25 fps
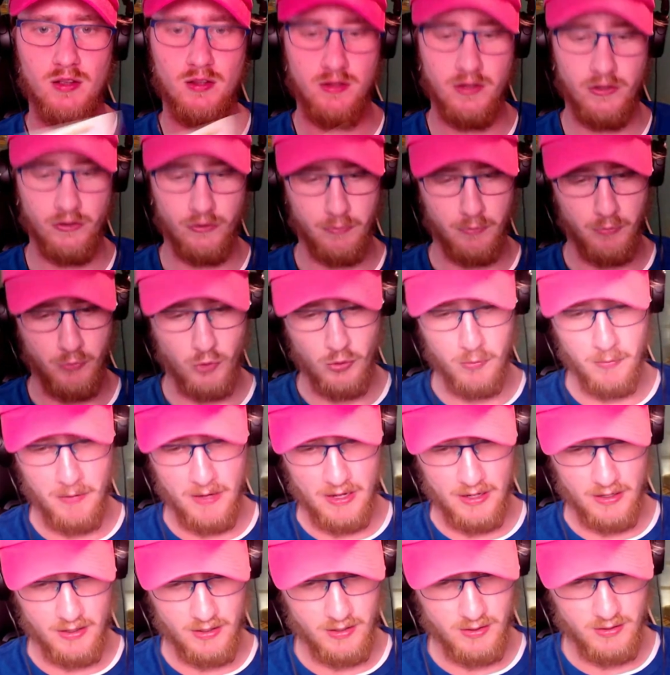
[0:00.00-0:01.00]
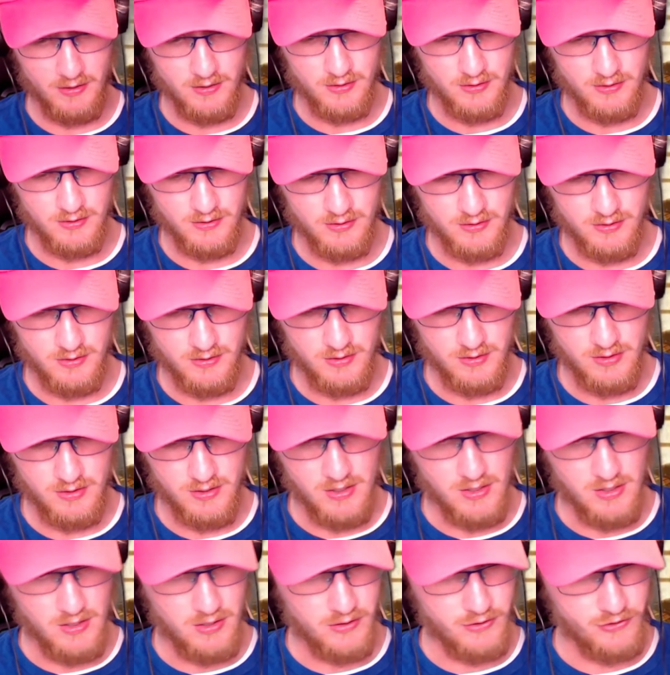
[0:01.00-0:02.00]
mermaid.
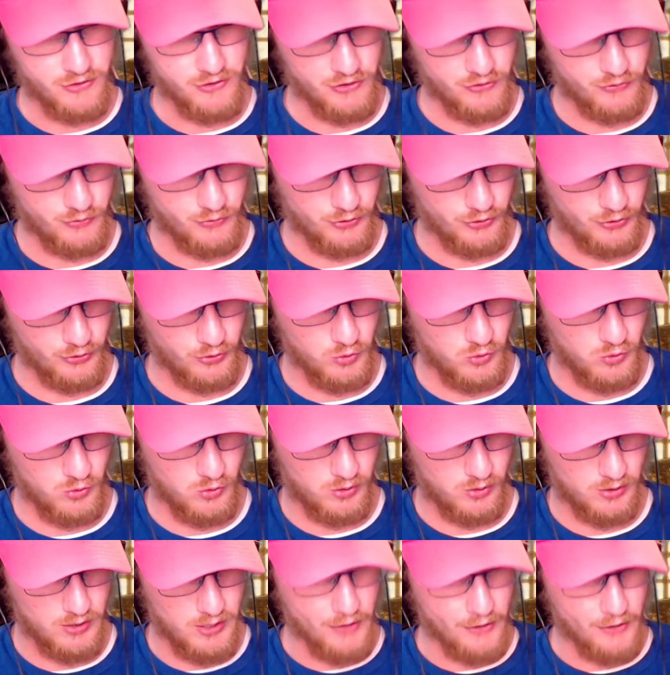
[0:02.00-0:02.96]
She's really cool.